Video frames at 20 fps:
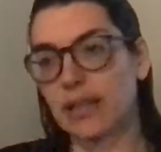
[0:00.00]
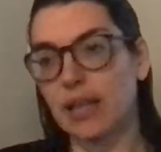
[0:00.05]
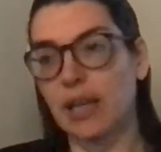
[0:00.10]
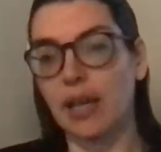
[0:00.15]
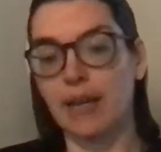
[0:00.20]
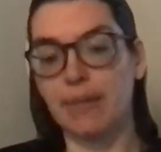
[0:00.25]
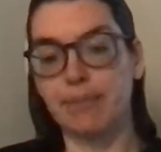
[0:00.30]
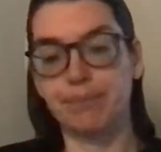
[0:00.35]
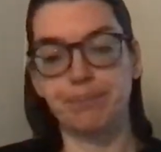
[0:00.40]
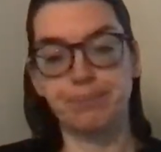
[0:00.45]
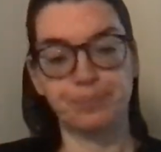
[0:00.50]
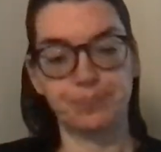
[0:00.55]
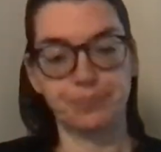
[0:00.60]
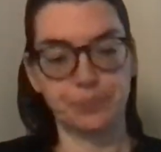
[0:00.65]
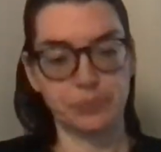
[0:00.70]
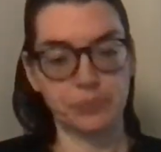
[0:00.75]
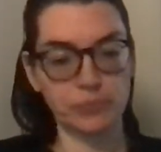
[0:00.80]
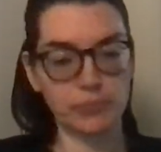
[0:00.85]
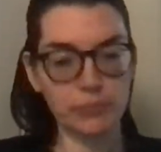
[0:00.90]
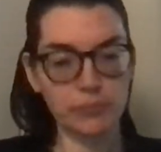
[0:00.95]

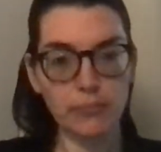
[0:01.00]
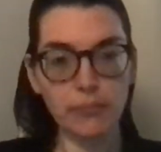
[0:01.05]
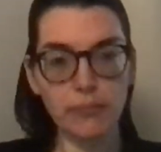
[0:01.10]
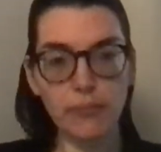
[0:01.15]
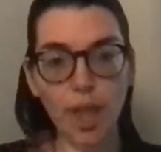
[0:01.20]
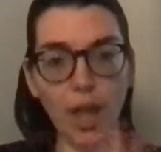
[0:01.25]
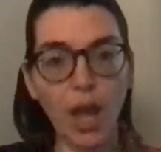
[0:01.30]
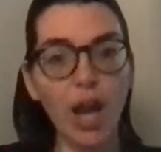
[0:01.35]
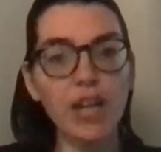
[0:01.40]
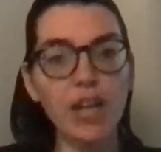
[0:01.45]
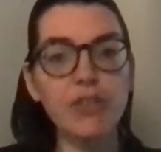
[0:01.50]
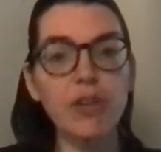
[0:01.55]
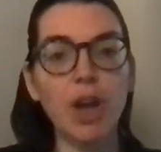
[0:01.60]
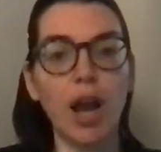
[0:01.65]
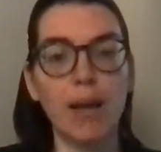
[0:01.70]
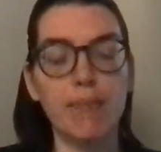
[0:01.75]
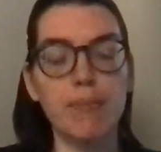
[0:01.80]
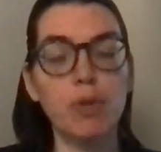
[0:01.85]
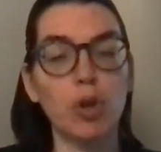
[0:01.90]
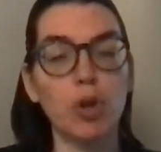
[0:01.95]

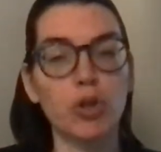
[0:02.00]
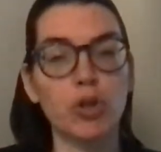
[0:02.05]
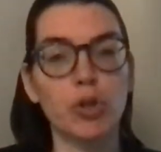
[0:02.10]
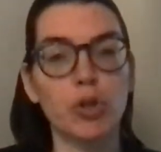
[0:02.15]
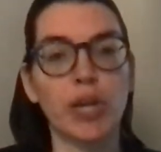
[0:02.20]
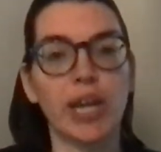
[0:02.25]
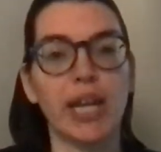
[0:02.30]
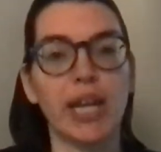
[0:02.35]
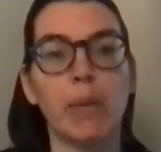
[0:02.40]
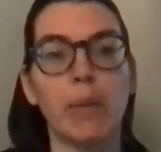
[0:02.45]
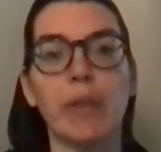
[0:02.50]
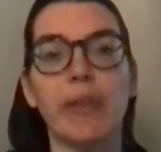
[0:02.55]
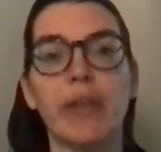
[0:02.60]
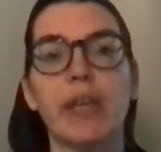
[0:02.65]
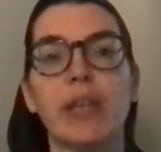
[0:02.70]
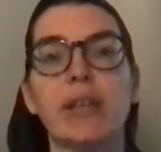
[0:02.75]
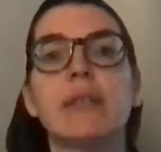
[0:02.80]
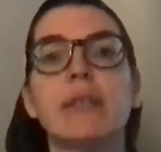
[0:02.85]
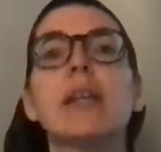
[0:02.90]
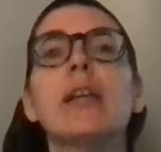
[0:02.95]
I'm not okay with
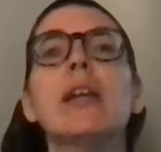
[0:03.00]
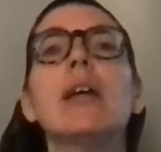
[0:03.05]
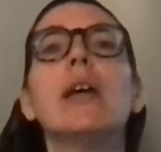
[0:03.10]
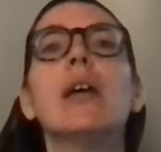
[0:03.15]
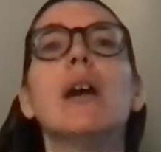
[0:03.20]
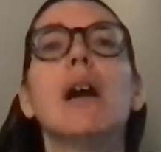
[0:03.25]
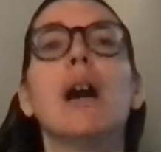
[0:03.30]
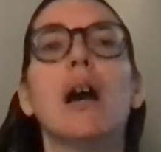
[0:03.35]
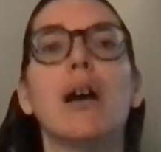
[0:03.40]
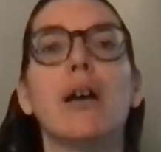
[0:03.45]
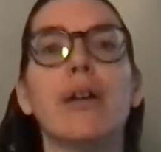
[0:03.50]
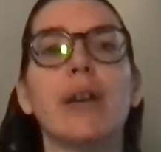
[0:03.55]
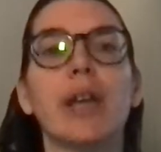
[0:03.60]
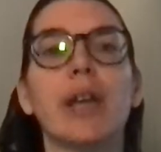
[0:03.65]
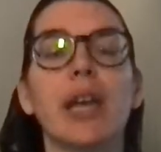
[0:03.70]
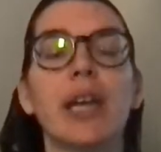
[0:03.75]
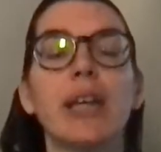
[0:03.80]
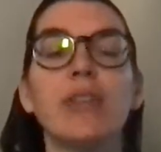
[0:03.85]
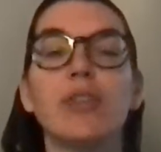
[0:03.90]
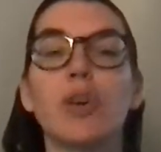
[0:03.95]
it.
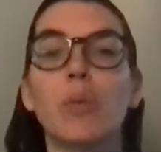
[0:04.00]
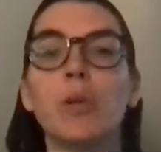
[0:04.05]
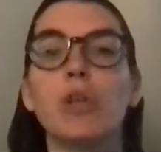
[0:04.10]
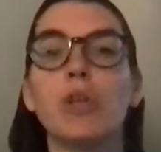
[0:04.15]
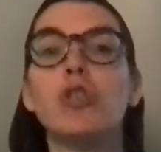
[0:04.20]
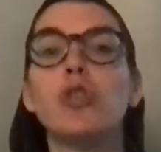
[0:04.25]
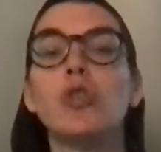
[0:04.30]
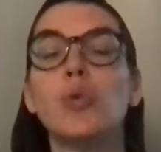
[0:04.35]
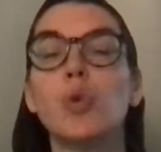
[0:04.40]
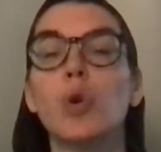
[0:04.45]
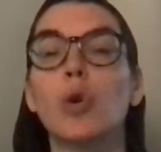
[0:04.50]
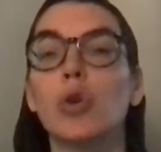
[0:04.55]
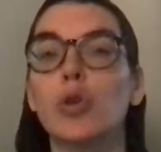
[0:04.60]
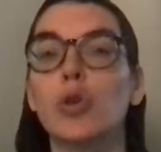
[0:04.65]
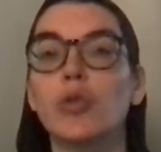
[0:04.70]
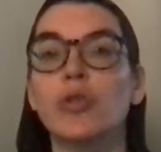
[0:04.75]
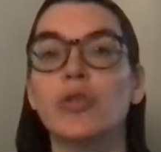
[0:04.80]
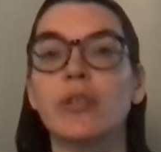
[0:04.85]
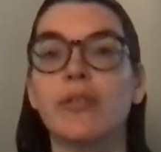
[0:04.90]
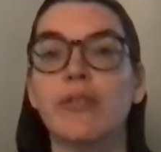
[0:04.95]
Okay, so we do not
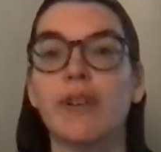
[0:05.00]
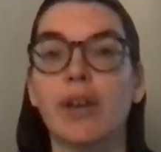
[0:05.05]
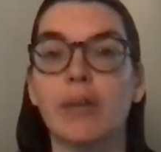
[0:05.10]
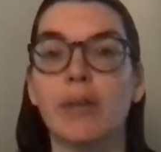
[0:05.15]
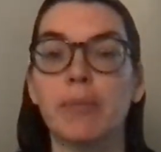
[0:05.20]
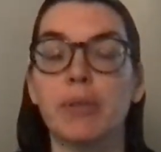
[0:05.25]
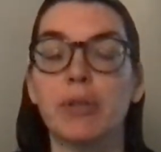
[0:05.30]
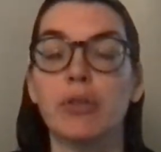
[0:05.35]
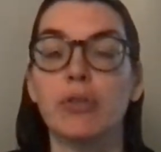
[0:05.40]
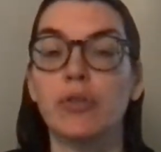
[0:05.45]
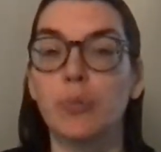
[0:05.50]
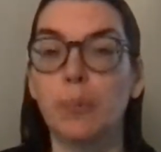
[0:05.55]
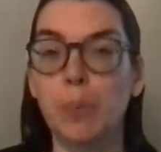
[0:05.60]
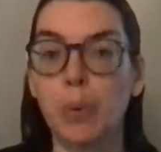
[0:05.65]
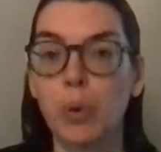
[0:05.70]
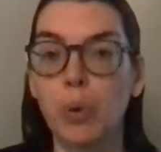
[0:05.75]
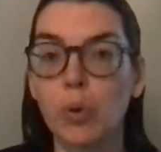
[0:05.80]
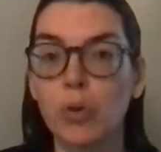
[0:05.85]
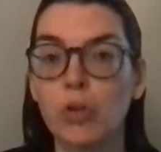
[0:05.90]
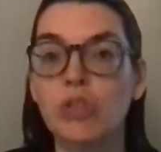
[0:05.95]
use the verb
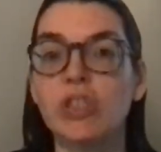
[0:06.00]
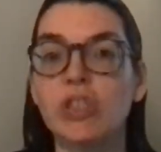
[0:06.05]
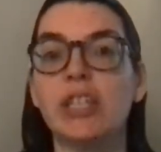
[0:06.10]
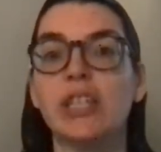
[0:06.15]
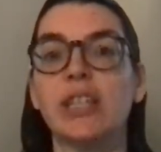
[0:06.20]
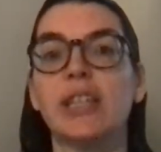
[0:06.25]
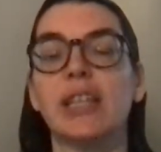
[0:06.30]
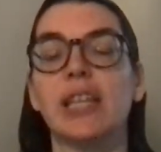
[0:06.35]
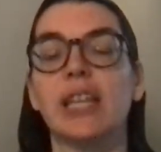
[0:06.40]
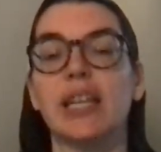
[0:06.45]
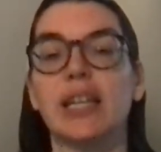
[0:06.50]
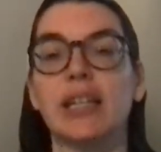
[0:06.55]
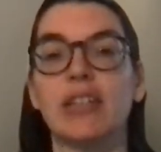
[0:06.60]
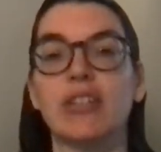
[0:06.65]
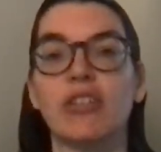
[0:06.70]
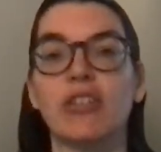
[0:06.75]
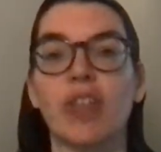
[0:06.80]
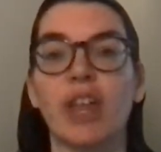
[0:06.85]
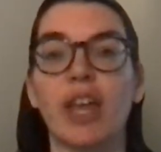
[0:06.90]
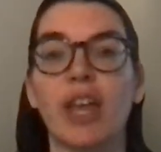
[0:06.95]
support in
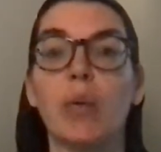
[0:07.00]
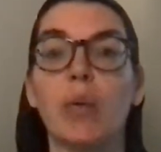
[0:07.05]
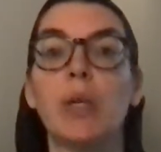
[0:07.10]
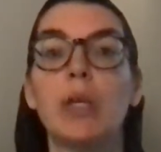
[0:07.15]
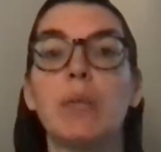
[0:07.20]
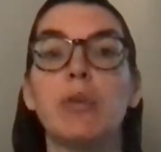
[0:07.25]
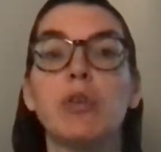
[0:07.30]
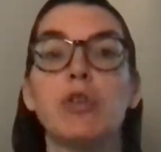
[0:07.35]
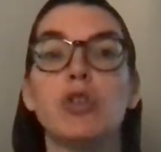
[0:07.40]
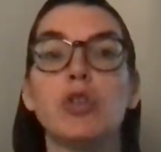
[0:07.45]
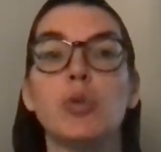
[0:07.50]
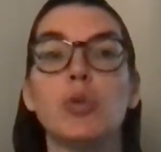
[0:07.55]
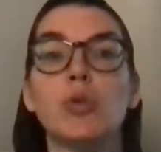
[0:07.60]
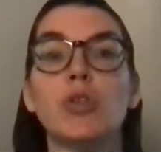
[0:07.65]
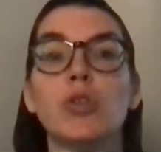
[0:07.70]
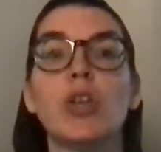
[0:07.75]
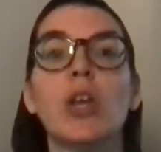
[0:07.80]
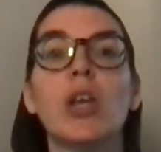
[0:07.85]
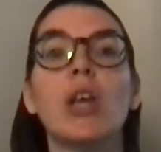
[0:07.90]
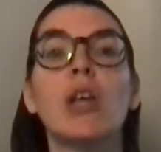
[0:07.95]
English there. We would
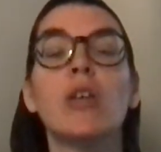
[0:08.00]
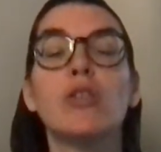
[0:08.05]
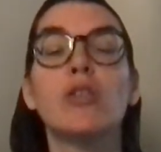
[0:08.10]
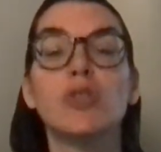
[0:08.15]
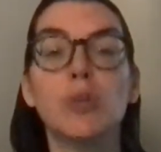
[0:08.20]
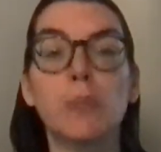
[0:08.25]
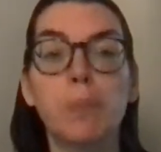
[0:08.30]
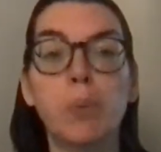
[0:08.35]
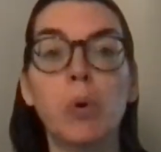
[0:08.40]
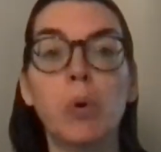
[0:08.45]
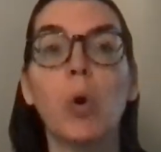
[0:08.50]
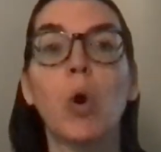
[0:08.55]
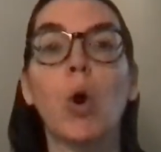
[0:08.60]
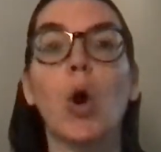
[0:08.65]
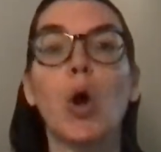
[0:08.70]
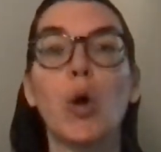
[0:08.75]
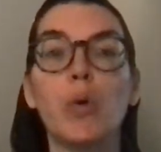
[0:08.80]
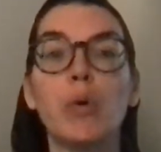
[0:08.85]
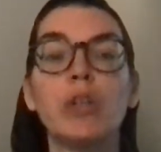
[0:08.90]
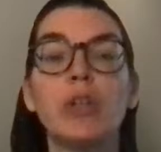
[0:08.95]
use support
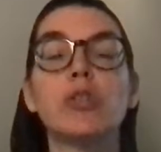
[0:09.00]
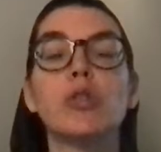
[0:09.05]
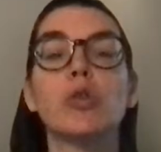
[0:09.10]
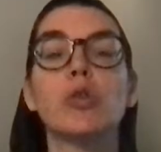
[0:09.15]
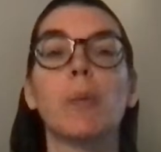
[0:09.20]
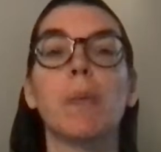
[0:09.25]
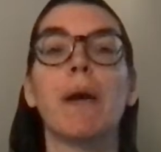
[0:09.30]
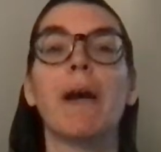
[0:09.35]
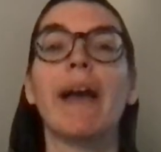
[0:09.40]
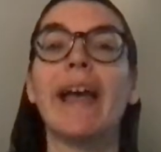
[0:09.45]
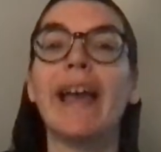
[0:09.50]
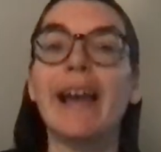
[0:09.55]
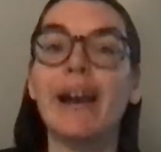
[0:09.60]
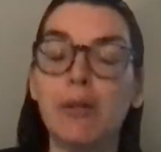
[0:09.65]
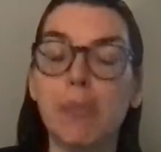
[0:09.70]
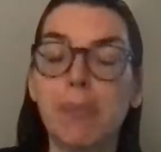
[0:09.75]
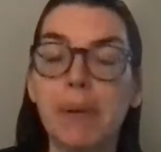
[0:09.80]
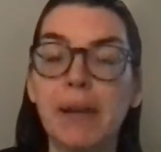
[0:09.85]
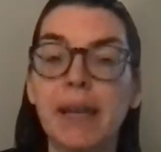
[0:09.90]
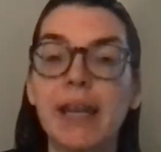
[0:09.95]
only to talk about
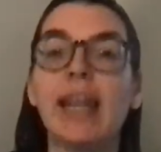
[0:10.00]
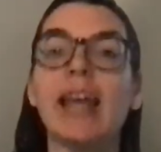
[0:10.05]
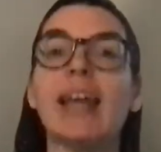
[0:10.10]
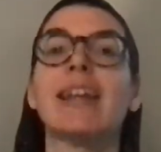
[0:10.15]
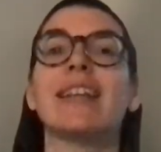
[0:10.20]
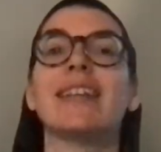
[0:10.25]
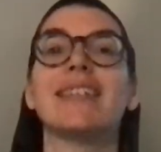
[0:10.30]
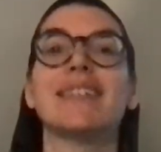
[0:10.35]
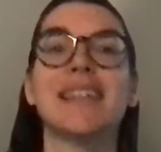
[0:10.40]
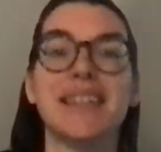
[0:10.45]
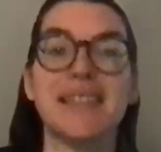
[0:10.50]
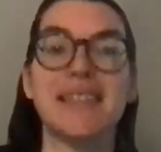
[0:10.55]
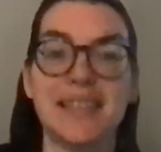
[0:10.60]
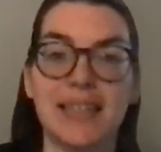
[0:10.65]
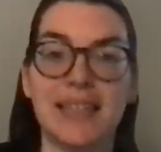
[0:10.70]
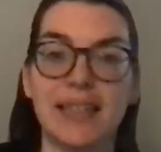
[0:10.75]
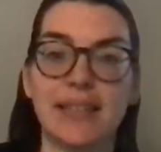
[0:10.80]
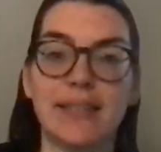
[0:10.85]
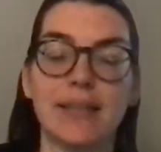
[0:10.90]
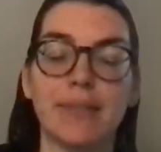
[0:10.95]
helping and
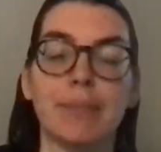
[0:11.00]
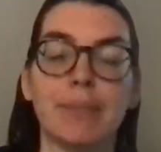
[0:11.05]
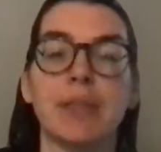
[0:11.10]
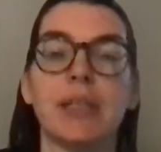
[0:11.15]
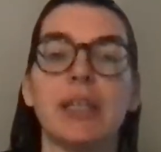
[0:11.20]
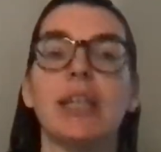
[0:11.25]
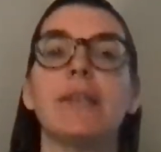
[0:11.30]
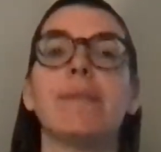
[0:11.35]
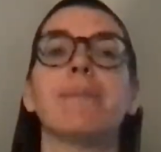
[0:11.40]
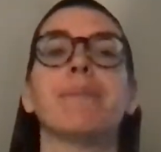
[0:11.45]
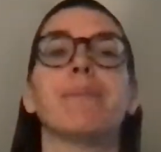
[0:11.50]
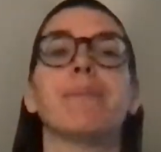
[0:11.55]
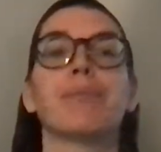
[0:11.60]
assisting somebody.